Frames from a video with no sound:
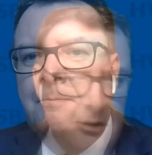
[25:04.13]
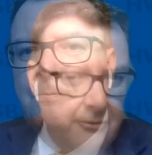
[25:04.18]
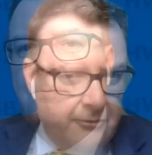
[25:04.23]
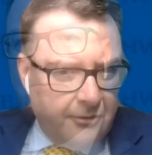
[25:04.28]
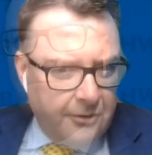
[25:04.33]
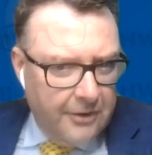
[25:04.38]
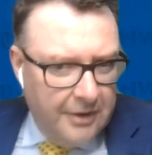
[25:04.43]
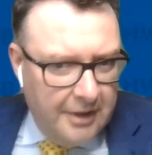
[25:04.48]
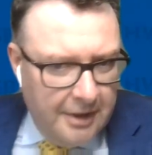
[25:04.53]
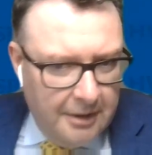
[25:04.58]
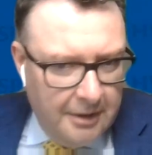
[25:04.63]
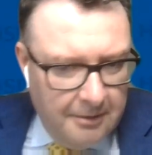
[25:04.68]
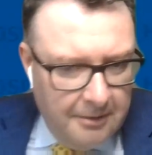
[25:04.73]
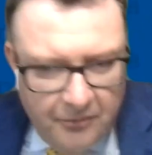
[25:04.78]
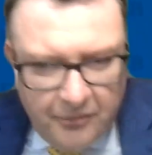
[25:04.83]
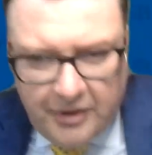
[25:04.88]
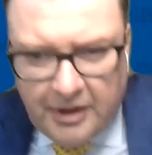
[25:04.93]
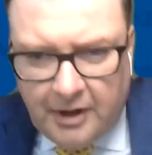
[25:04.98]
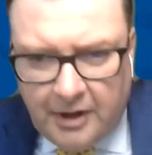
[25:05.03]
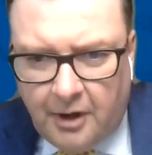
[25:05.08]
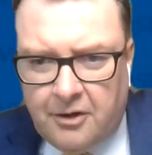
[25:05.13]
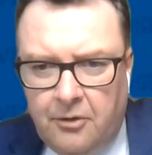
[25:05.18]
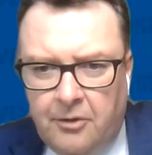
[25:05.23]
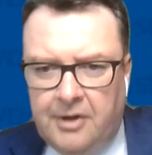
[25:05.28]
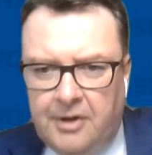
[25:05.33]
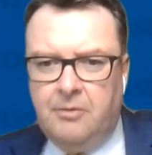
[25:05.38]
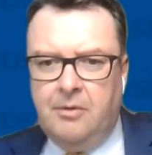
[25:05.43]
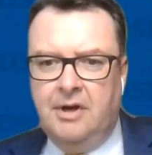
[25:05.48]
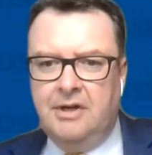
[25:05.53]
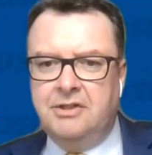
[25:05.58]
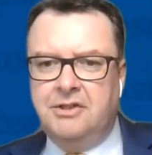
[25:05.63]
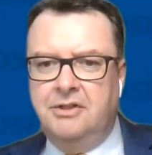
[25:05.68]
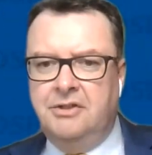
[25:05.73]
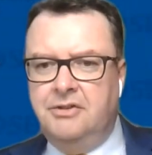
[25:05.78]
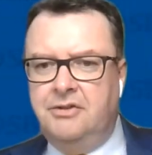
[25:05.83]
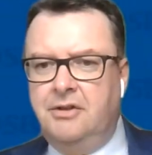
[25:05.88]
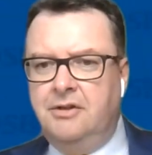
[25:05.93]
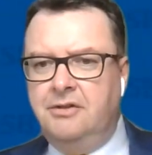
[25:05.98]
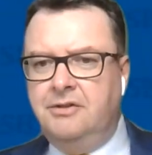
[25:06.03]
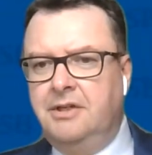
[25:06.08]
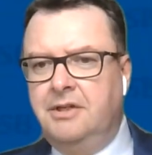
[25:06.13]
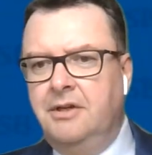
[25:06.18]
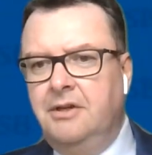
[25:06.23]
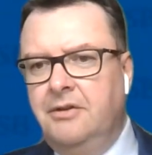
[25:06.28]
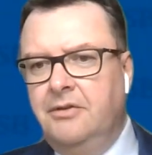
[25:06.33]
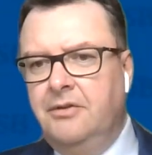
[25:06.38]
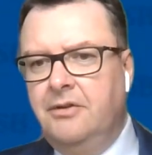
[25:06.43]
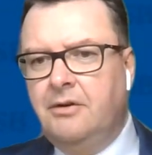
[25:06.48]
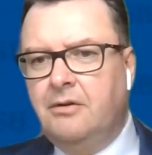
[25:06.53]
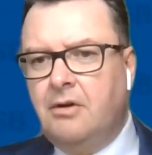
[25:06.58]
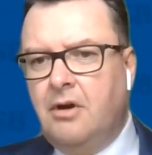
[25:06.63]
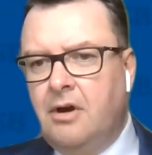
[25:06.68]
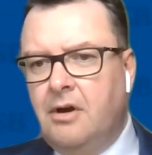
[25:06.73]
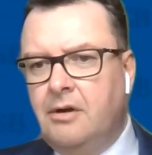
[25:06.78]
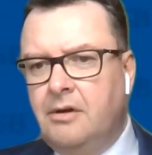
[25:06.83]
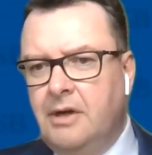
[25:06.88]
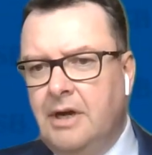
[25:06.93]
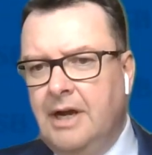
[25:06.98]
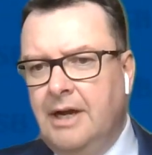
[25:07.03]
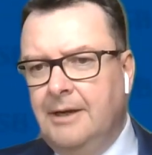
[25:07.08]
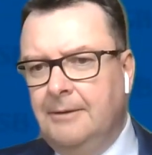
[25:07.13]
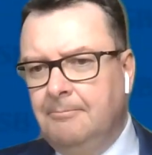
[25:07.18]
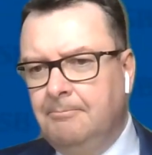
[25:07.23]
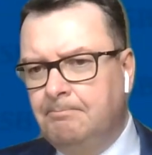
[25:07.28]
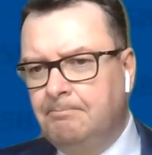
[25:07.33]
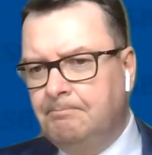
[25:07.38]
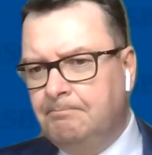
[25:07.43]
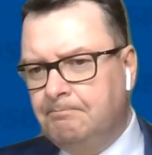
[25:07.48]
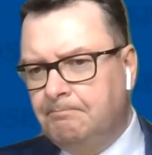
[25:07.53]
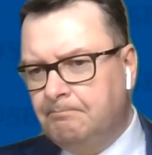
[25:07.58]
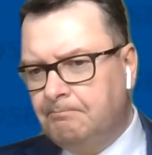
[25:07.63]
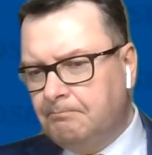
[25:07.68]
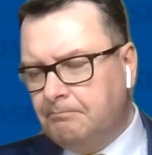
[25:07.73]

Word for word: thank you for the the ongoing questions. There's there are um,